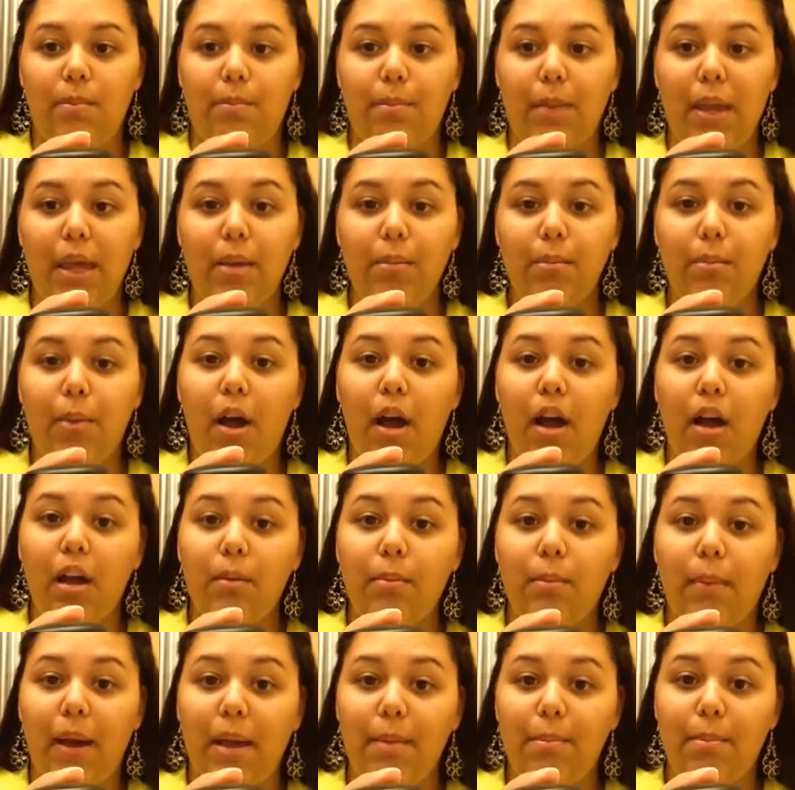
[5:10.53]
Paint
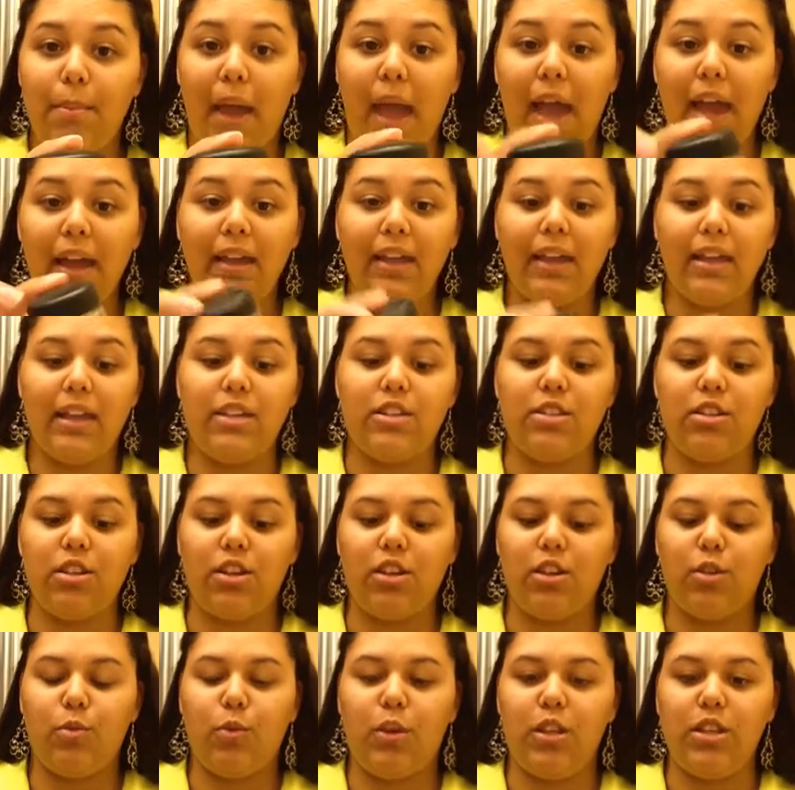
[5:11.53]
Pot by MAC is a
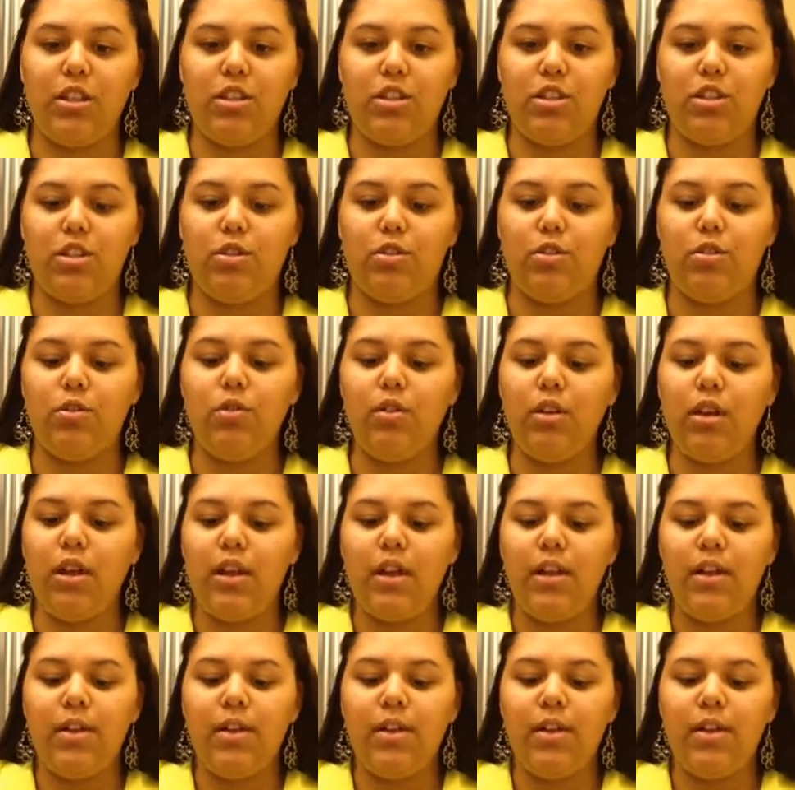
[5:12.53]
good one too.